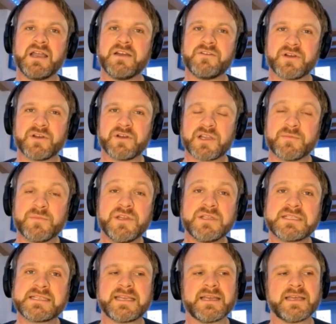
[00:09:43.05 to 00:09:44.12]
for
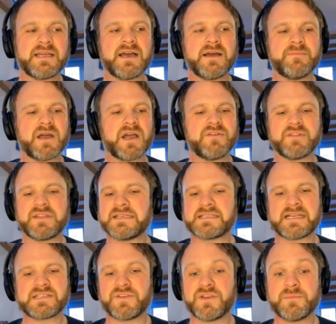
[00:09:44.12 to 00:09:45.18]
community over these
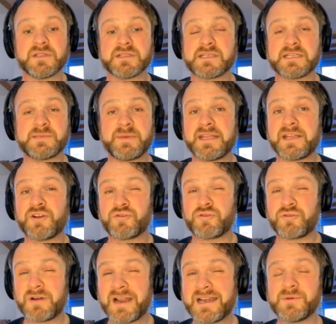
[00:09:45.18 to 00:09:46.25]
last few months. It's been
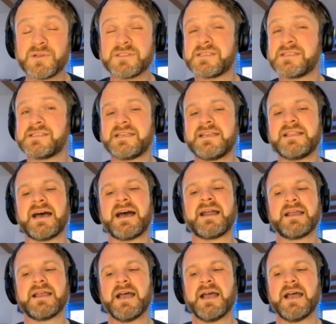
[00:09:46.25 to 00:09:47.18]
incredible to see that.